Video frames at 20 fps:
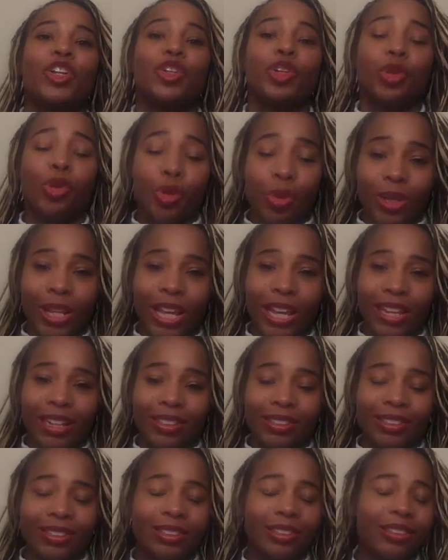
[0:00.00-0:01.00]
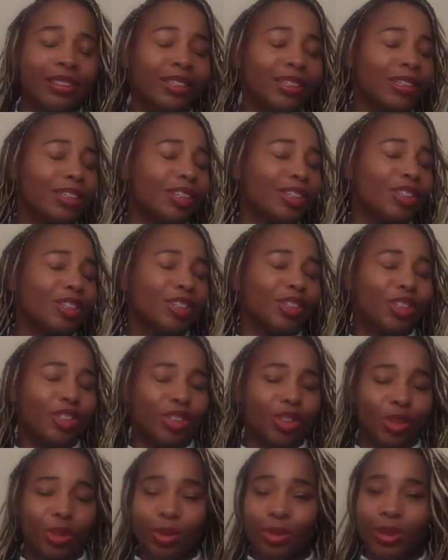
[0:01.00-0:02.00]
Too late,
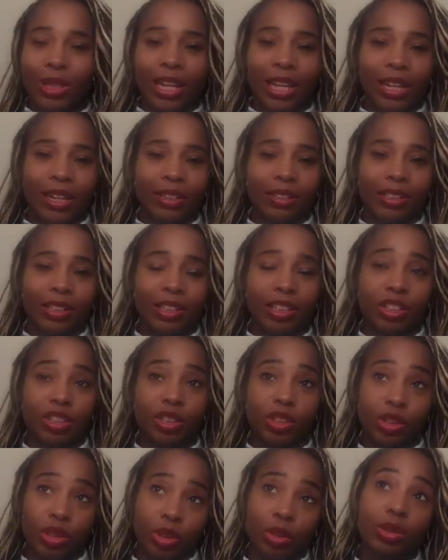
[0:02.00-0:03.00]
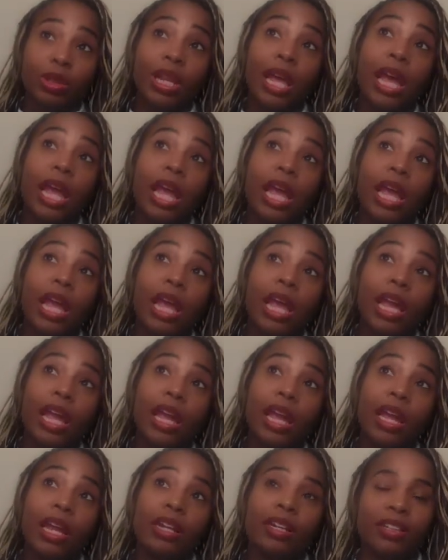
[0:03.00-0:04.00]
too late, too
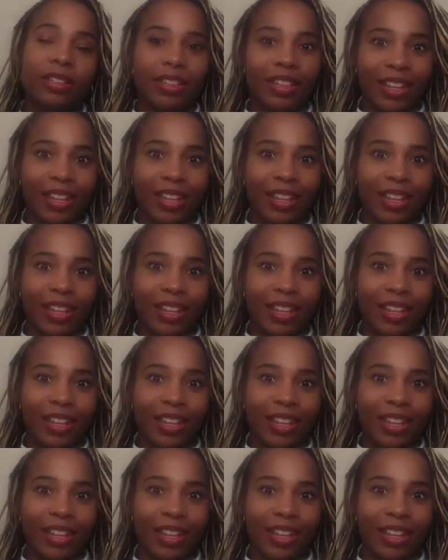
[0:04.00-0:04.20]
late.